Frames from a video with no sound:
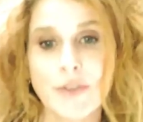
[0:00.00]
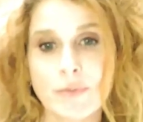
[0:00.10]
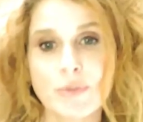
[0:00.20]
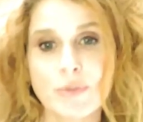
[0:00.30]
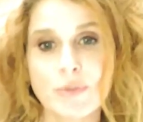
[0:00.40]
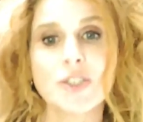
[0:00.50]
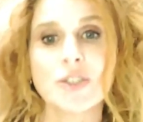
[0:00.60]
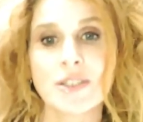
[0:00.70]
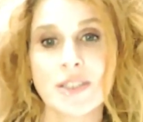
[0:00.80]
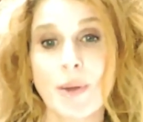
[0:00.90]
different
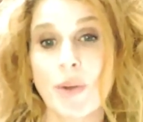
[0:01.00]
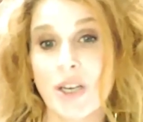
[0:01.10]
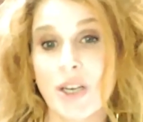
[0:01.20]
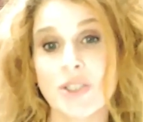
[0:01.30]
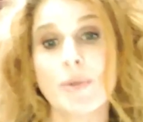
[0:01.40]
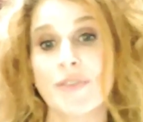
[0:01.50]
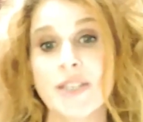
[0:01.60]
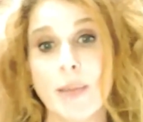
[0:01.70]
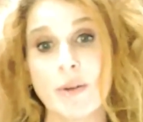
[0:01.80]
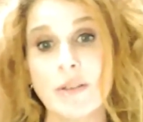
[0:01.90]
procedures, and some I want to jump off the
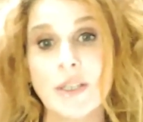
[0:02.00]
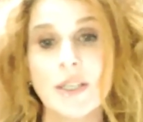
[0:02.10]
table